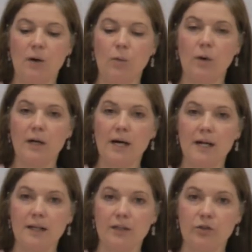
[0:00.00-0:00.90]
What I
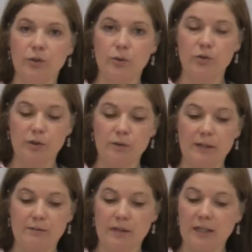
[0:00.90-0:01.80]
like to do
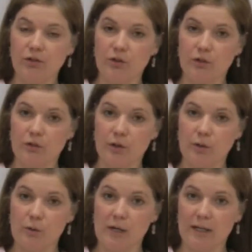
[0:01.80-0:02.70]
in relation
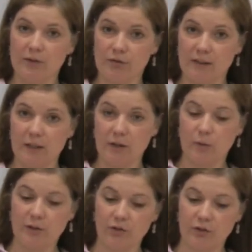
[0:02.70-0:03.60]
to defining the
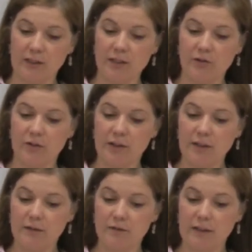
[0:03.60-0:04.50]
question is to
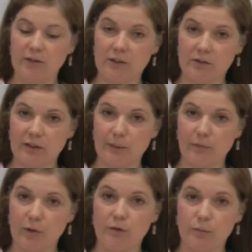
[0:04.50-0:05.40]
think of it in terms
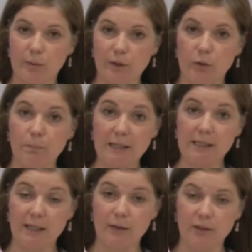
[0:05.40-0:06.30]
of what we call
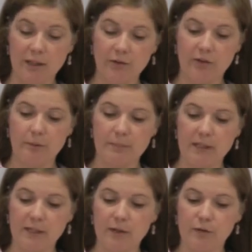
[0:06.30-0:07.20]
Pico, so the
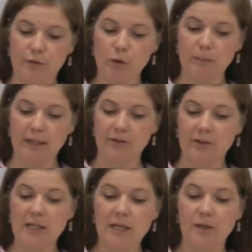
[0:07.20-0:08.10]
Pico format.
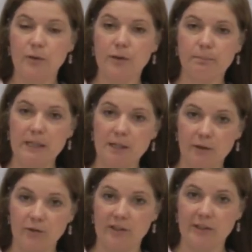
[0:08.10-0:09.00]
And all that Pico
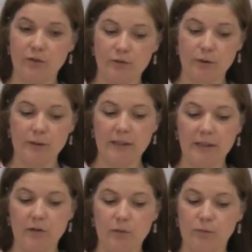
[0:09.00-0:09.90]
stands for
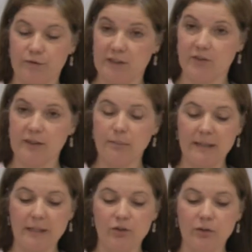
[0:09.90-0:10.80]
is, firstly,
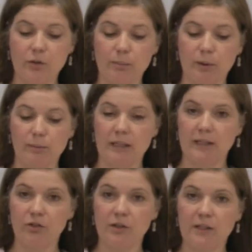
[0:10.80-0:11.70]
patient or
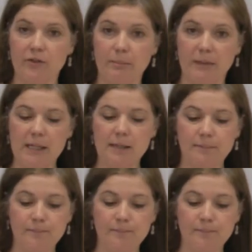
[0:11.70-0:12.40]
population, that's the P.